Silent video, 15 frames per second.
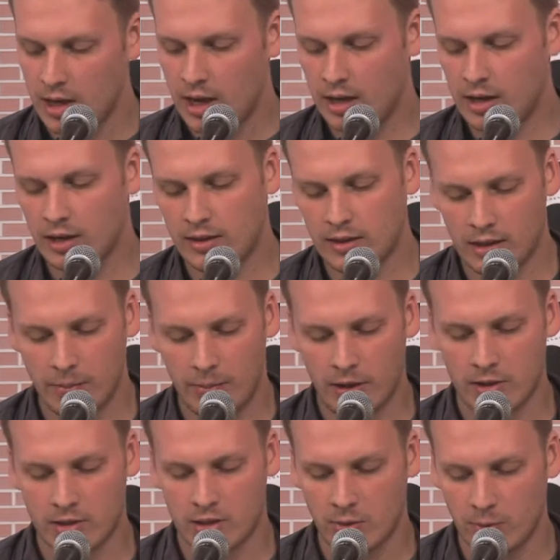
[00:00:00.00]
and nothing
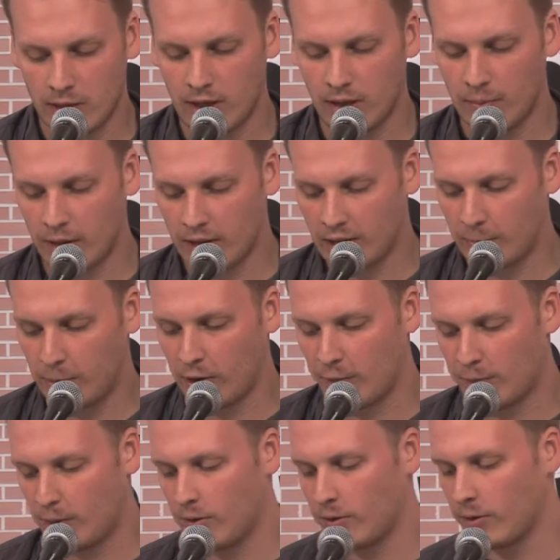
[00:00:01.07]
compares to reading Ben's book
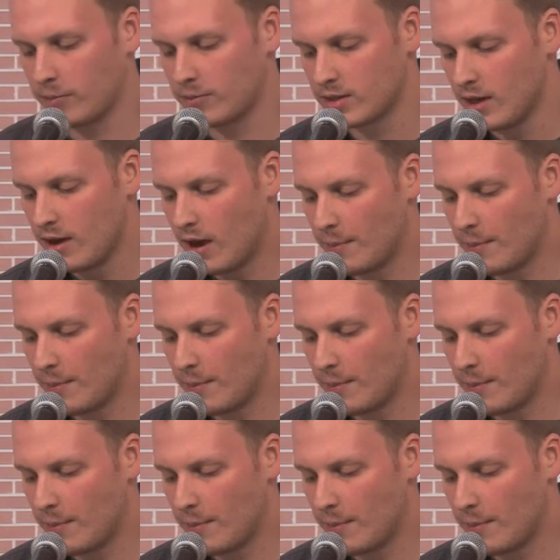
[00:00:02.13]
of poems